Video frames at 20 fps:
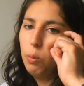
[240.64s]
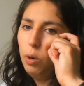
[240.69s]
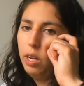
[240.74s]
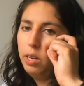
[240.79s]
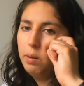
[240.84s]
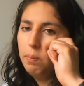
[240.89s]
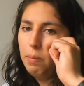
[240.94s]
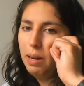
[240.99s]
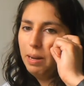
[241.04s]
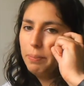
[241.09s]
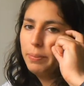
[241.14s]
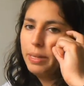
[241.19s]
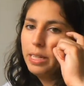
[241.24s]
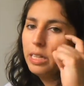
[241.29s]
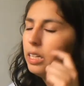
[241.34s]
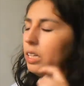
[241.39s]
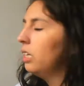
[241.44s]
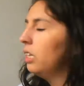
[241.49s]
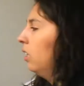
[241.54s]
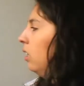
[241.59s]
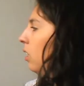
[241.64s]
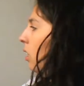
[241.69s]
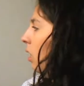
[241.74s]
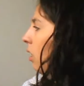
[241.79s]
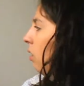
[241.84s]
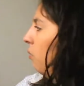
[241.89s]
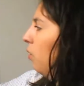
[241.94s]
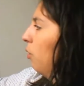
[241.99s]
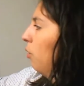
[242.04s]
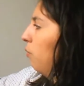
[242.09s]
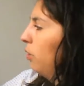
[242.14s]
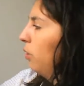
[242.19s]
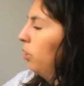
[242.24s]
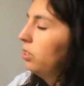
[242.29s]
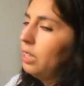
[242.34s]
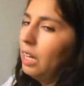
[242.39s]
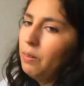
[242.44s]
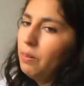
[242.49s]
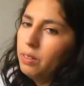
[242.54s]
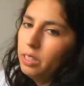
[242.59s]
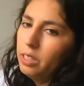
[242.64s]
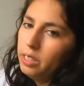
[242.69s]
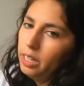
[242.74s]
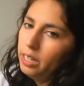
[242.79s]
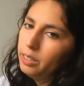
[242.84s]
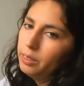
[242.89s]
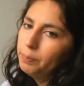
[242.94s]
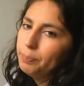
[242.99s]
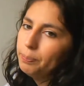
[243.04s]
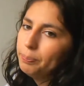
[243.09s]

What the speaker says: 1, my median for the first half of the data.